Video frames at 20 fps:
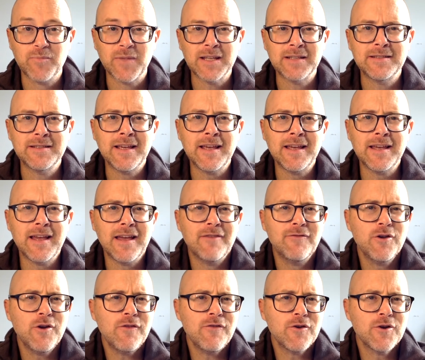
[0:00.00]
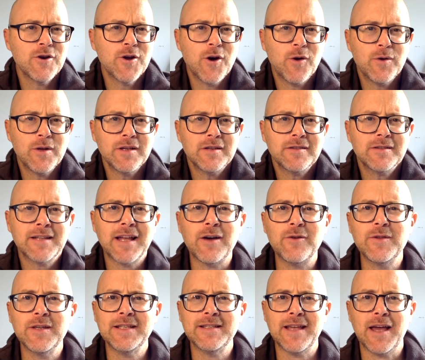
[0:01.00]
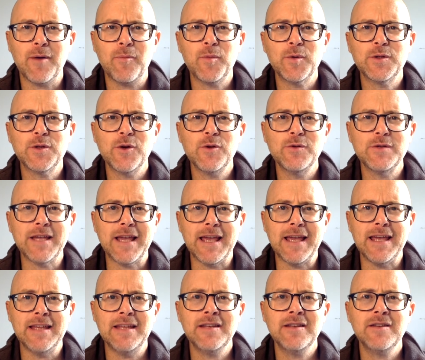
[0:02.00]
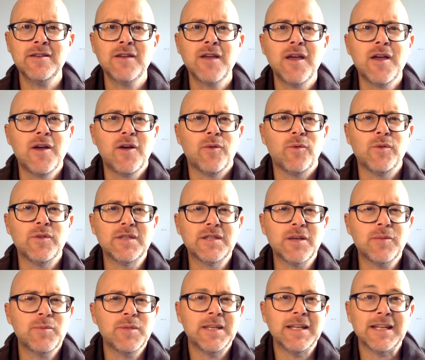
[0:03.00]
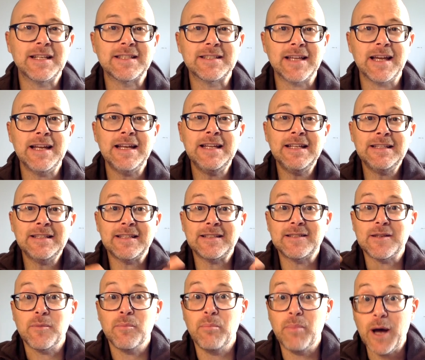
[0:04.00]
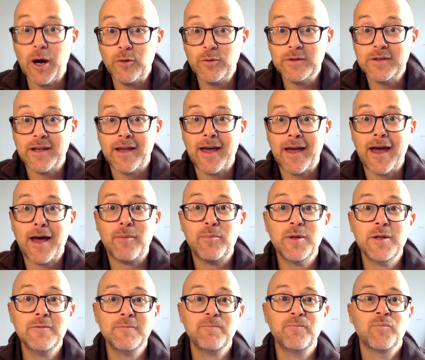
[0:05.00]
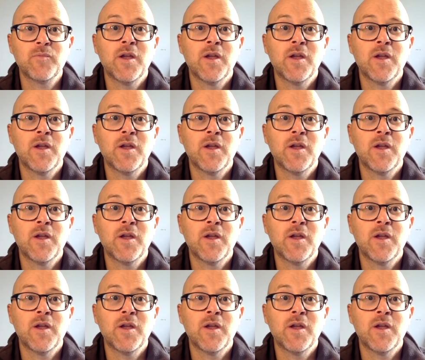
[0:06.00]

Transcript: Say, have you ever noticed how these episodes end with something exciting that's about to happen?